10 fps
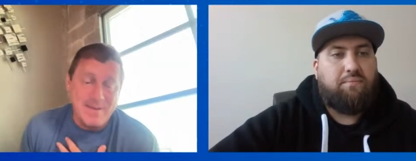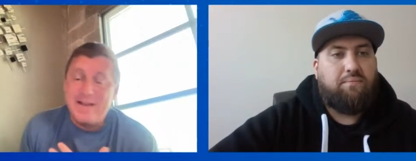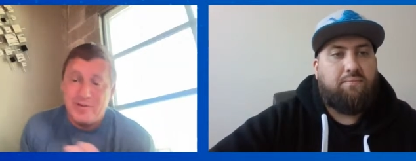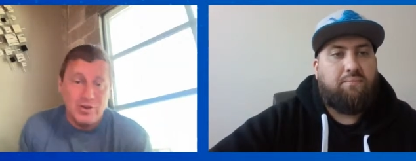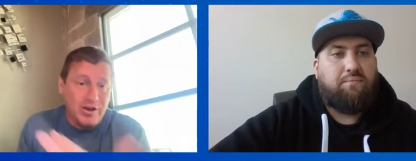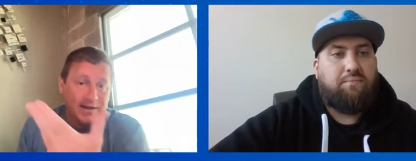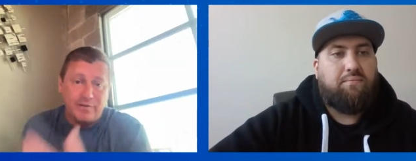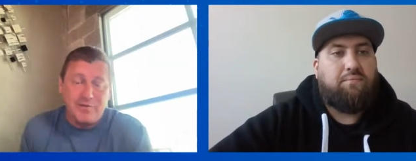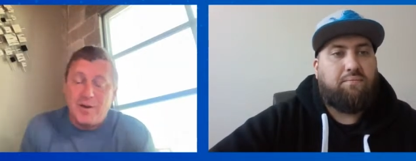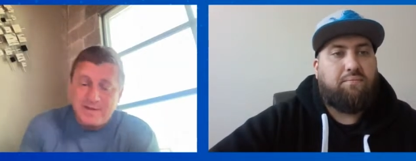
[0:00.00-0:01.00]
Speaker 1: me, if you're looking at
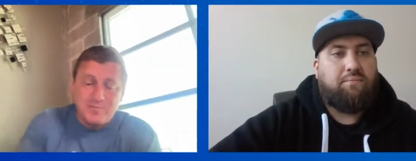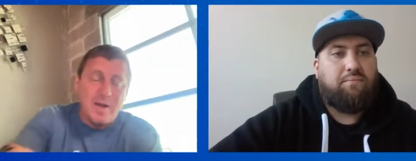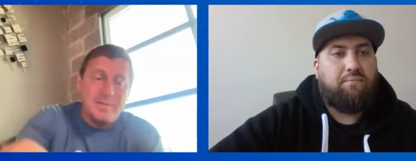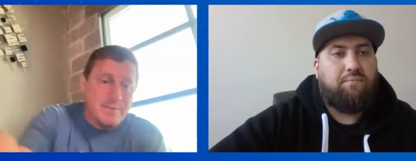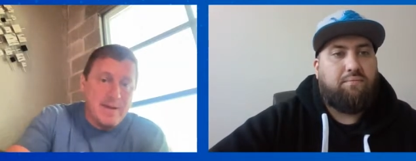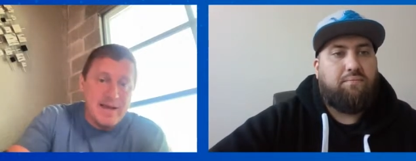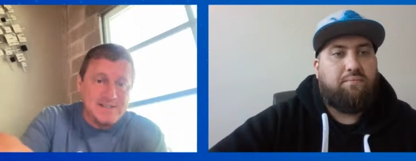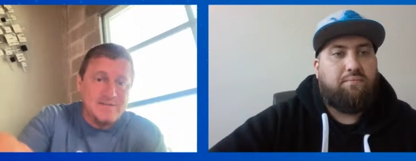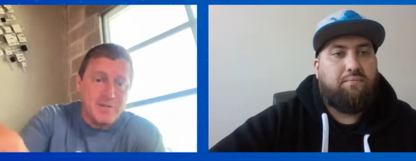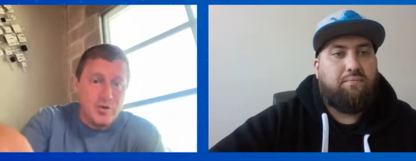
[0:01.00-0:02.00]
the film, he's probably the
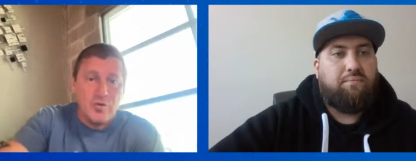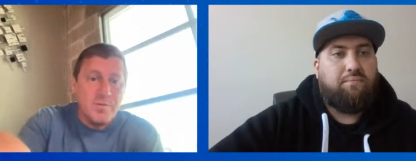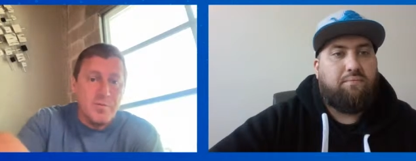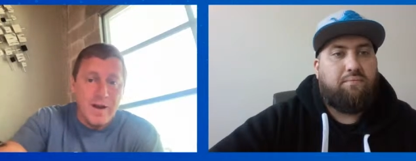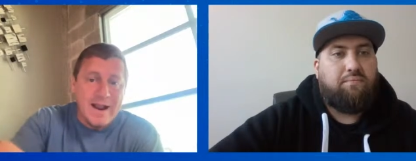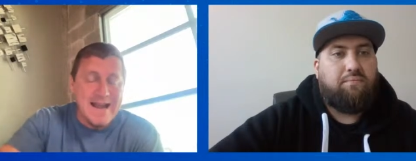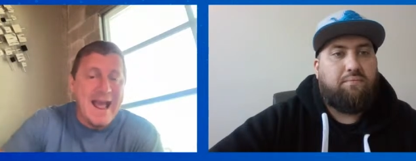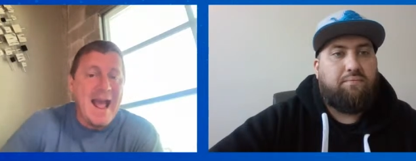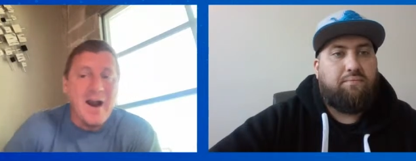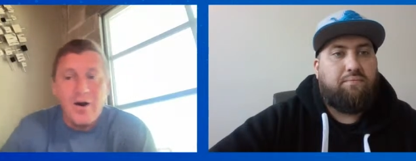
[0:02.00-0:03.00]
best of the group right
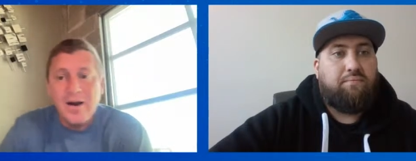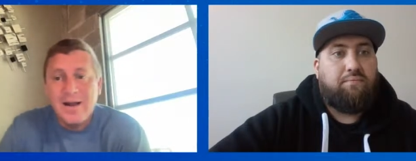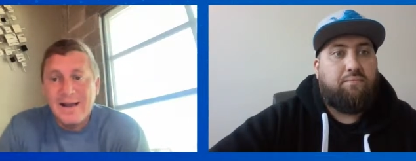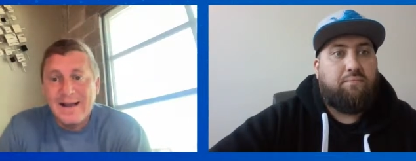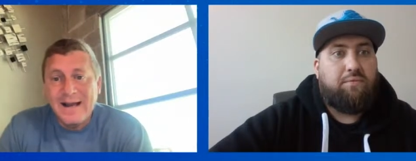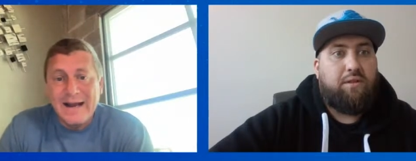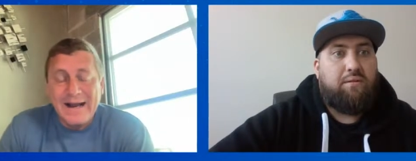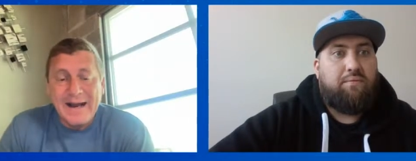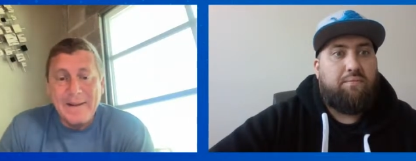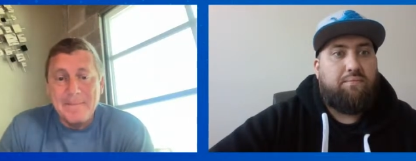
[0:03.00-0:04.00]
now.
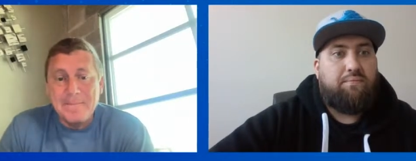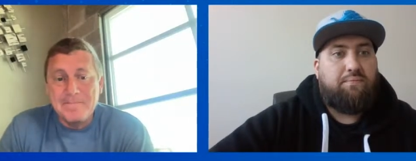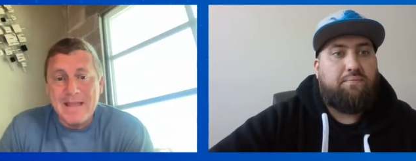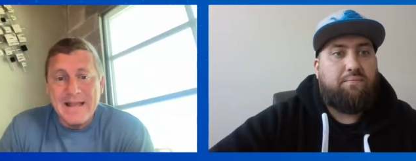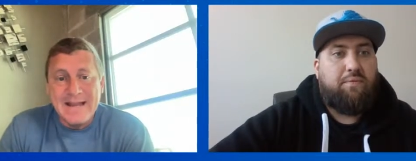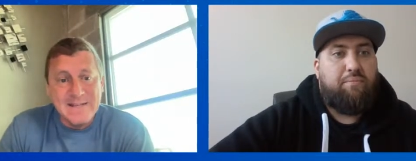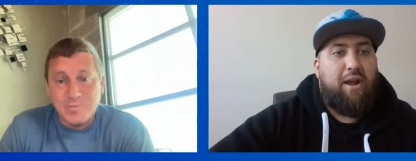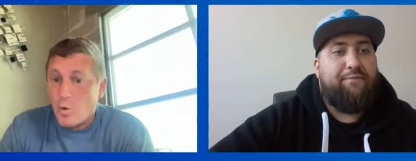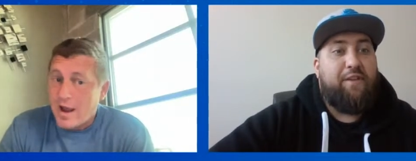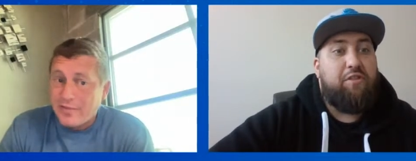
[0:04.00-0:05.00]
Um, and he's
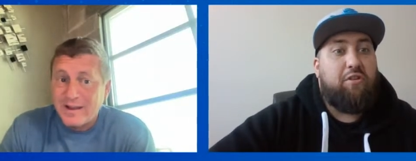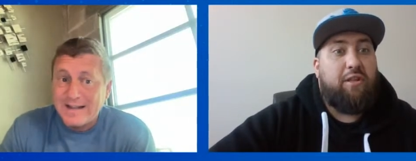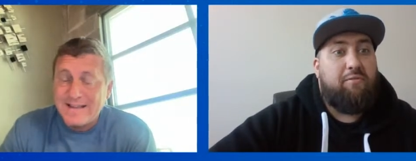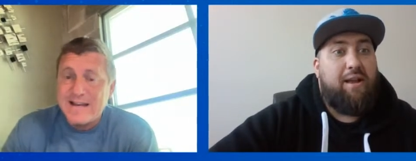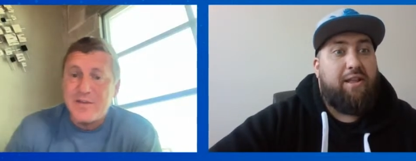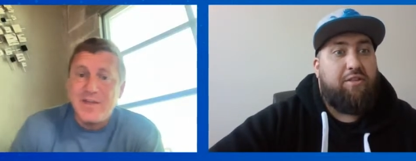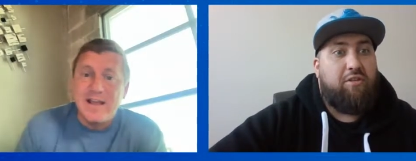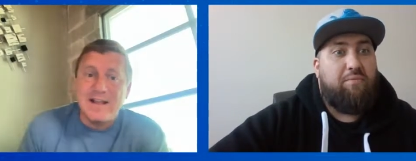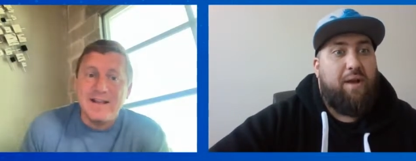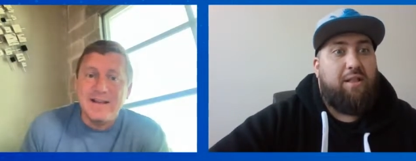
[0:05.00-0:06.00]
probably physically ready
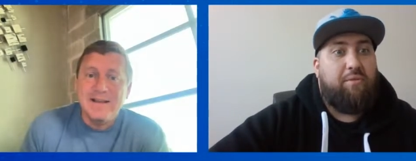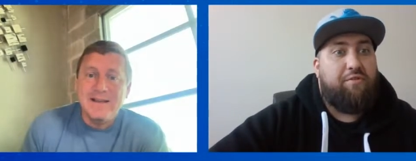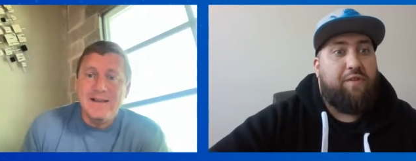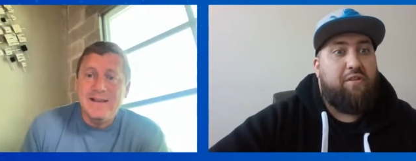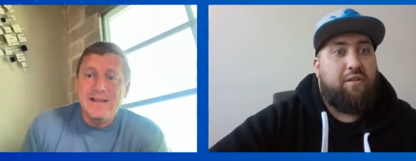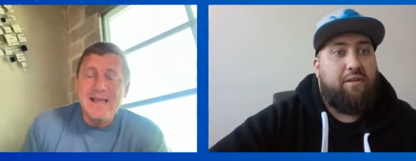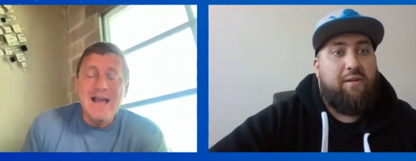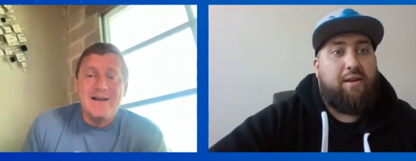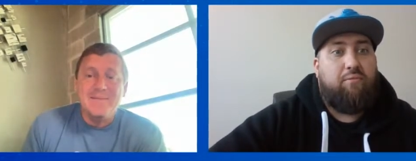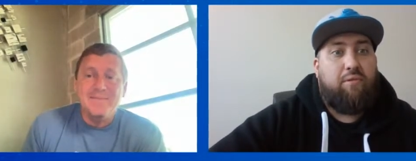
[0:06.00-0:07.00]
too. Probably
Speaker 2: the most physically
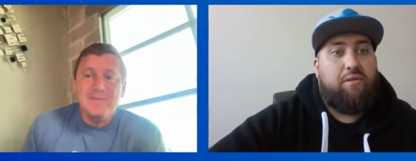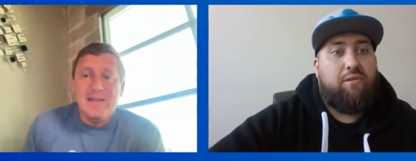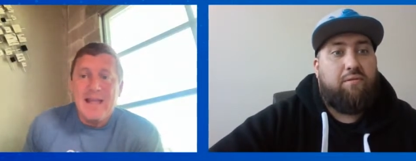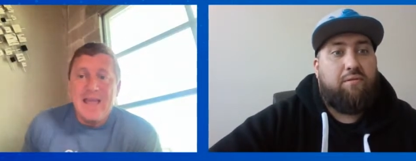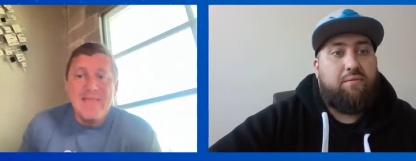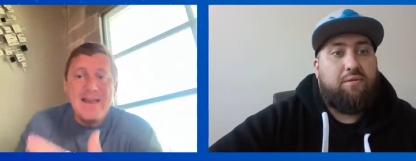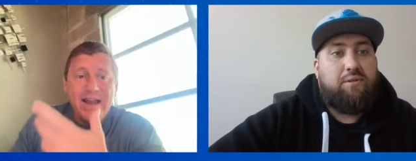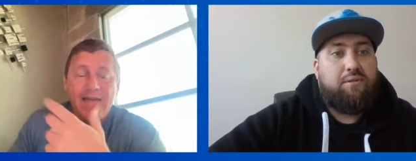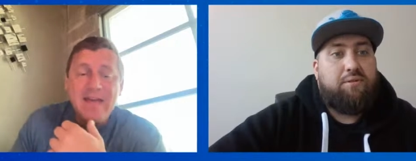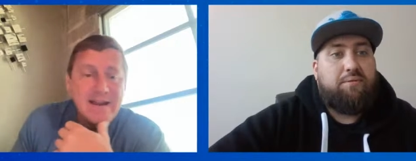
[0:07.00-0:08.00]
yeah. ready one too.
Speaker 1: And then,
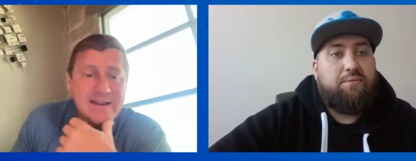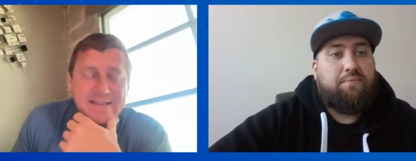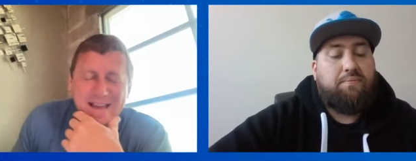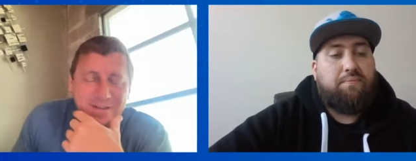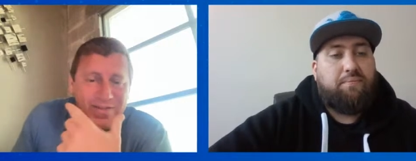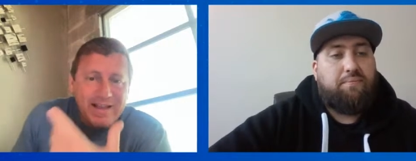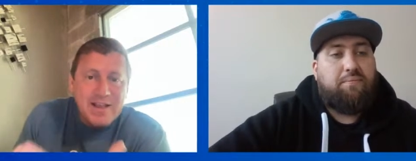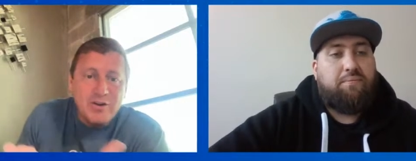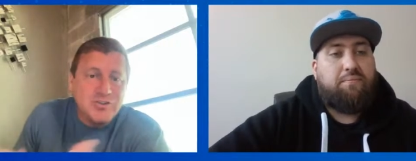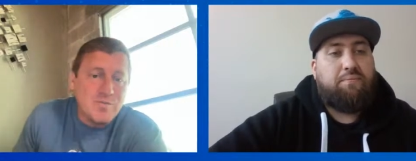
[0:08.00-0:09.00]
and then the other thing,
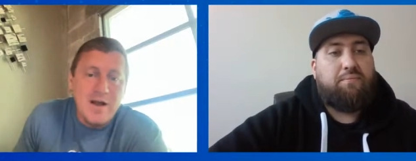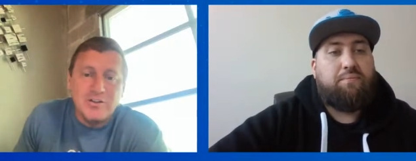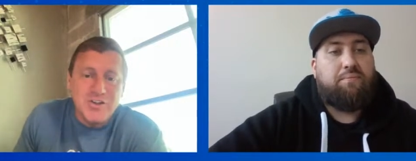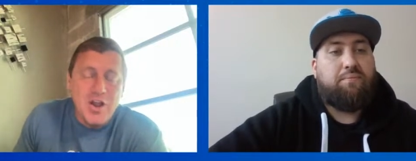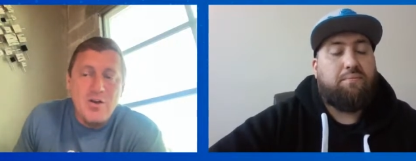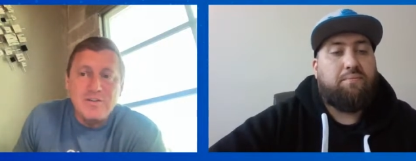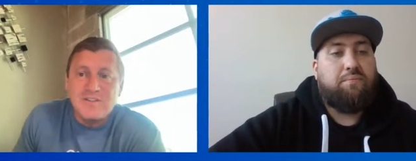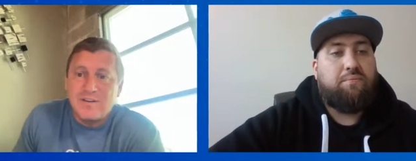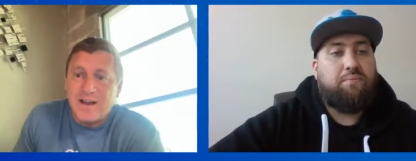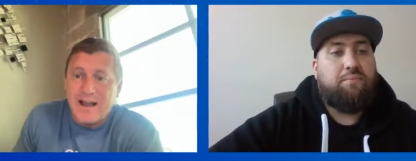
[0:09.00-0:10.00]
you know, Tramell
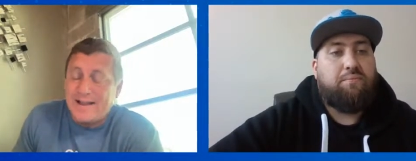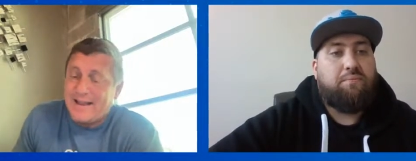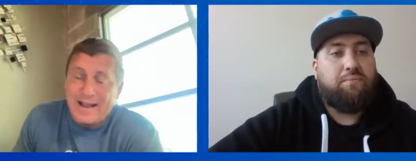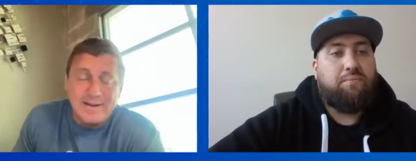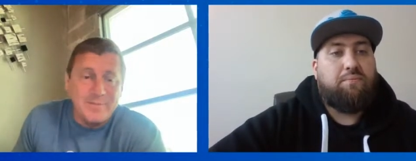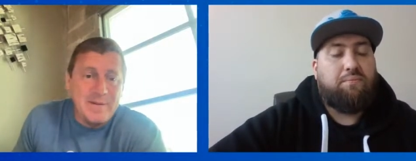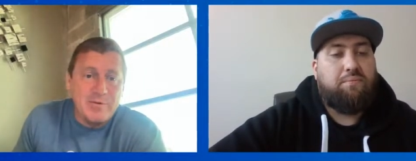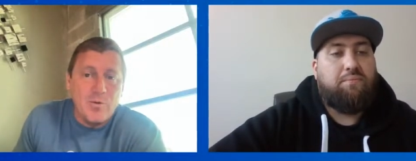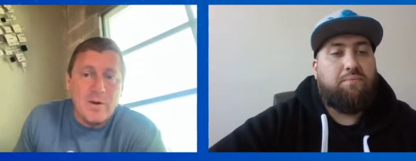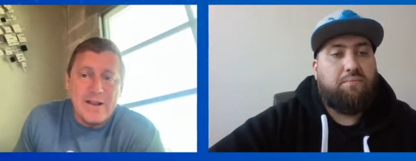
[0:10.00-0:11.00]
Jones.
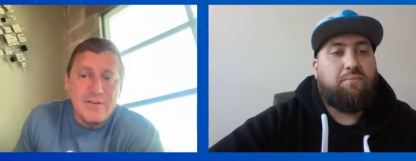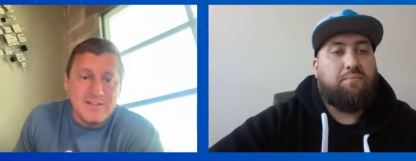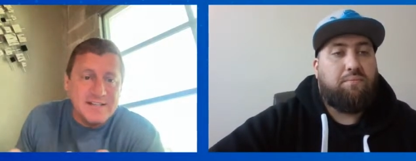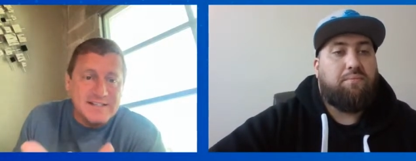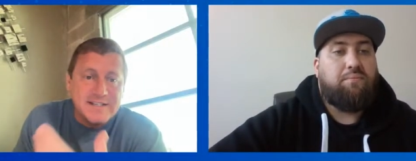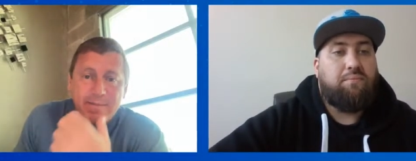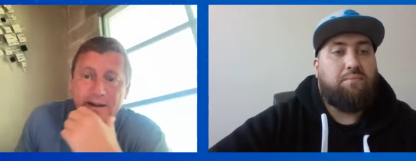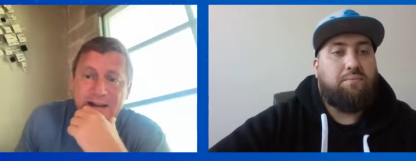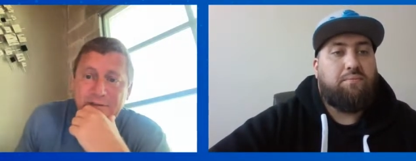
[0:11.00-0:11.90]
people don't want to hear this because he's committed